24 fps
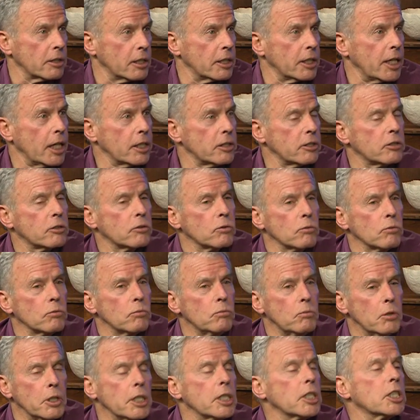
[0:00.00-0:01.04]
And that's
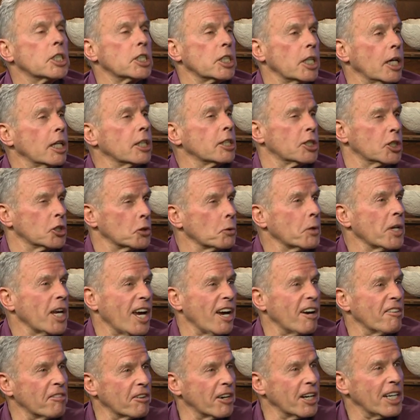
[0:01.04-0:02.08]
one of the challenges we
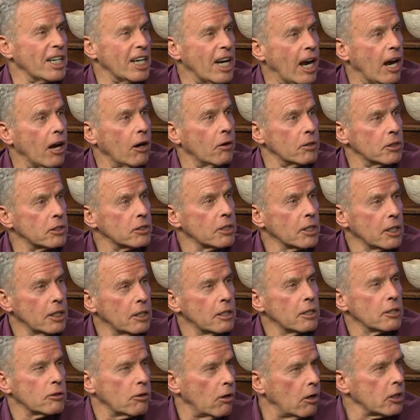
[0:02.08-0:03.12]
have right now is
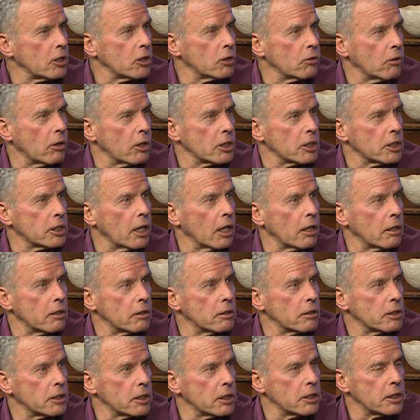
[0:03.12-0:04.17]
talking to our
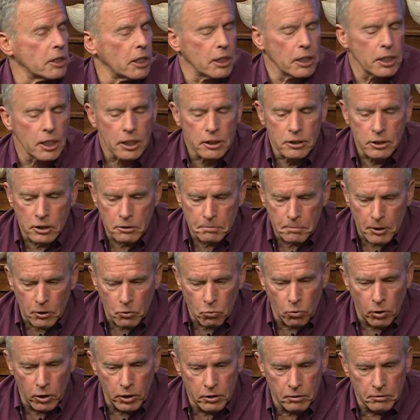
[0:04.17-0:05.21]
sellers and saying, yes, it's
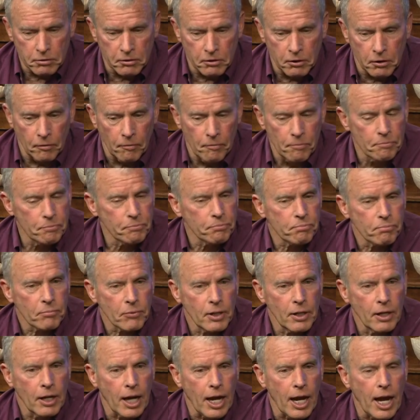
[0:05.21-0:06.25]
been wonderful.
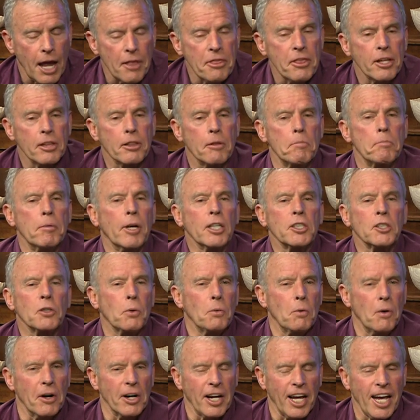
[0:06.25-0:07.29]
I think the best
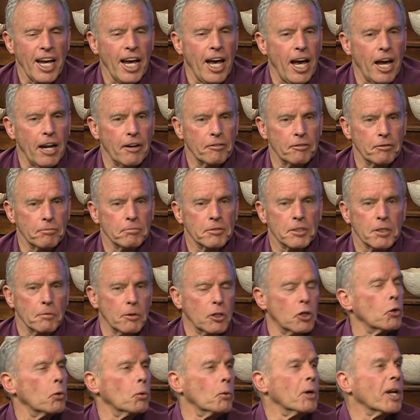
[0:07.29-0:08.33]
quote I had from
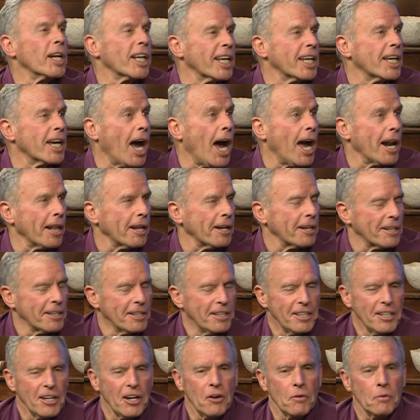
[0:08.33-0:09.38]
someone who really got it
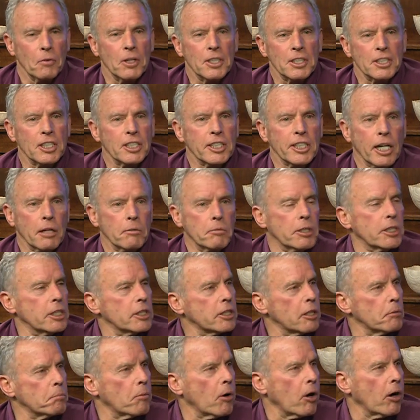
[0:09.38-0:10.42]
was a gentleman that
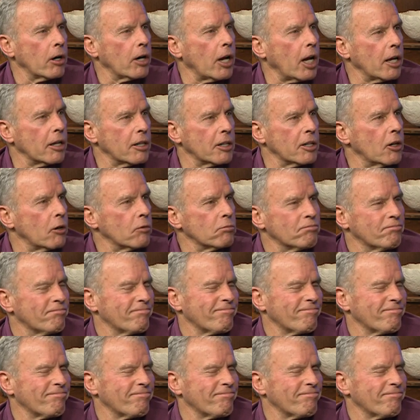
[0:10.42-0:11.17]
said, Bart, you know,